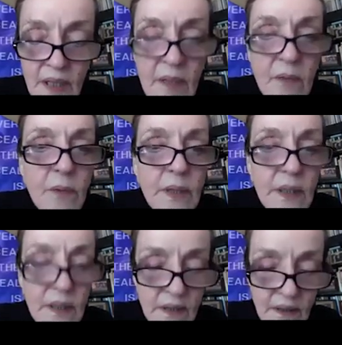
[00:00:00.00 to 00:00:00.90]

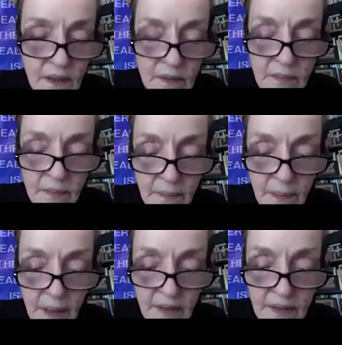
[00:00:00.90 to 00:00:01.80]
written
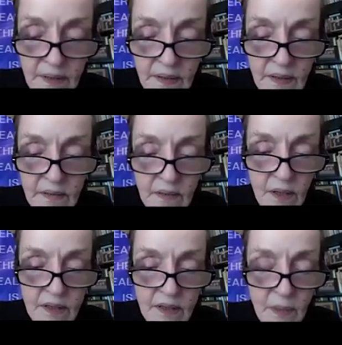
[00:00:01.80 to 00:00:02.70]
part that
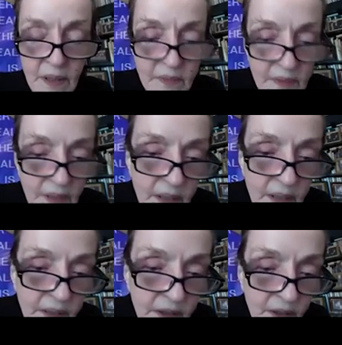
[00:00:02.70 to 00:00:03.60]
talks about,
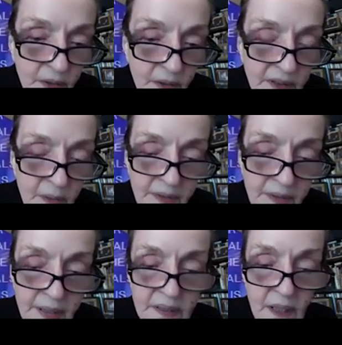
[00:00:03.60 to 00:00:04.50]
some of the
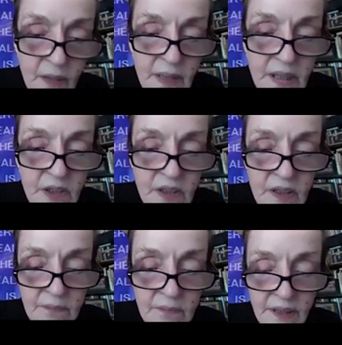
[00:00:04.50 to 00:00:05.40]
things I mentioned
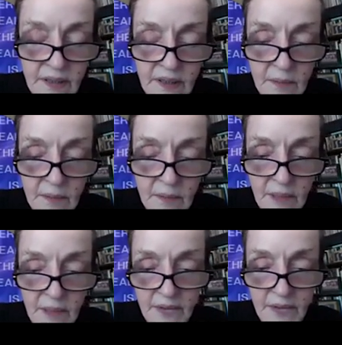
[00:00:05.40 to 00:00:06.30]
and plus some other
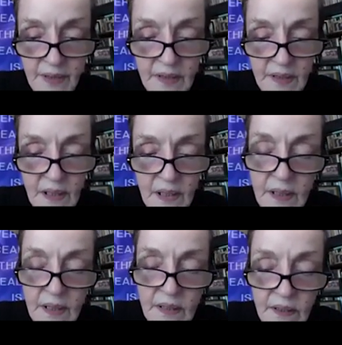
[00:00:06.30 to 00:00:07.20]
things.
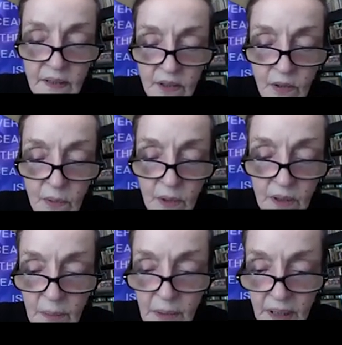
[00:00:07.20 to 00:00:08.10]
So we're going
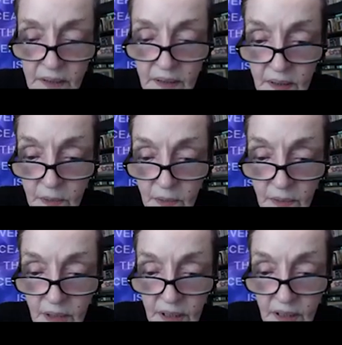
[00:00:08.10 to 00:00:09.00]
to play this one
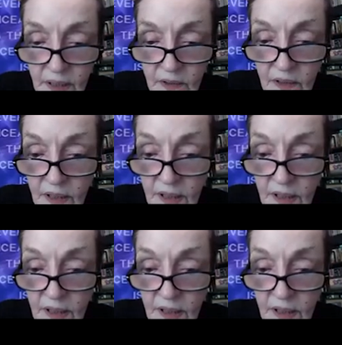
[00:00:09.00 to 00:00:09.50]
right now, okay?